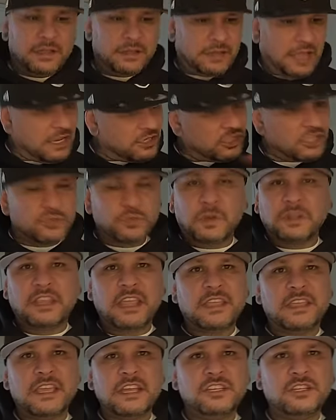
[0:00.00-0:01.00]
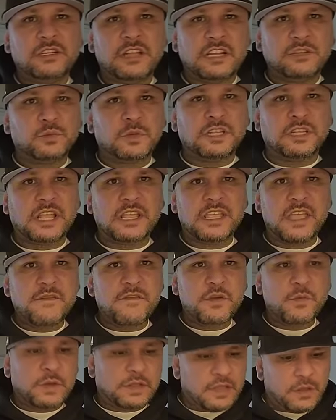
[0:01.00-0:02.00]
That's just what they get. That's what they give
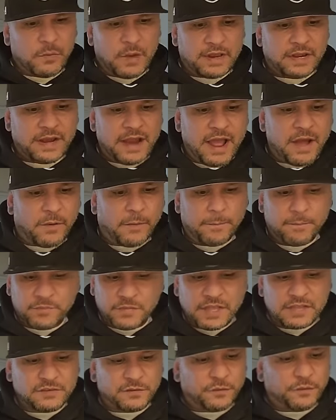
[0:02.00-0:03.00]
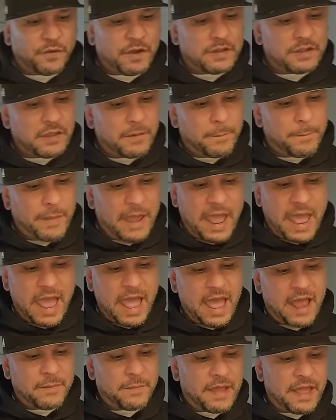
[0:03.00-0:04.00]
you when they rent it out. It's fucking
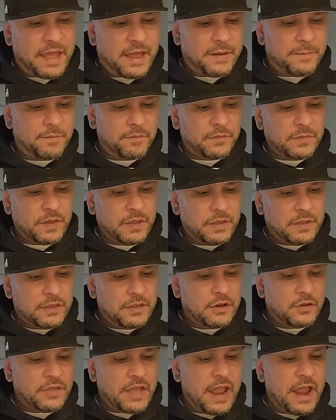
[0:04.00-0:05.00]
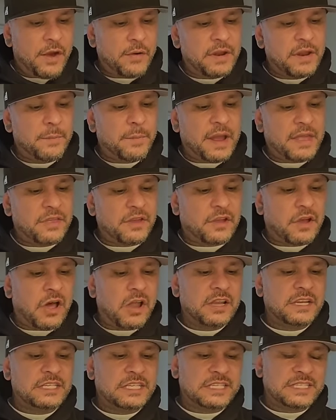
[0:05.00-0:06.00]
bad, man. You know, the area by the
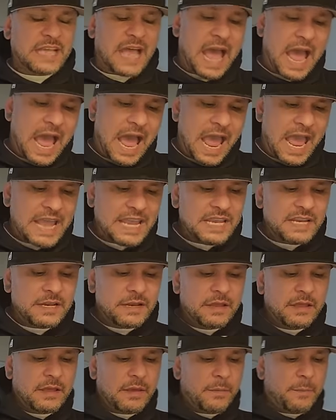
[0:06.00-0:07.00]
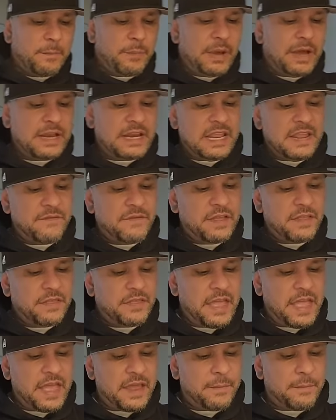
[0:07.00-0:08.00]
college is but even
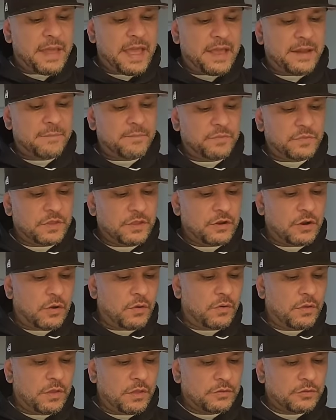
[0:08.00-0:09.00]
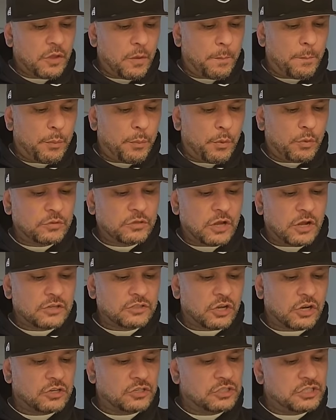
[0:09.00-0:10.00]
then, man, you know, the
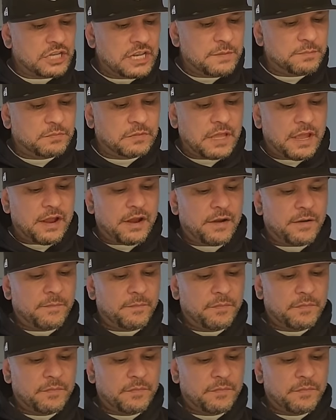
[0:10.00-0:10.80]
Bulldogs are deep there.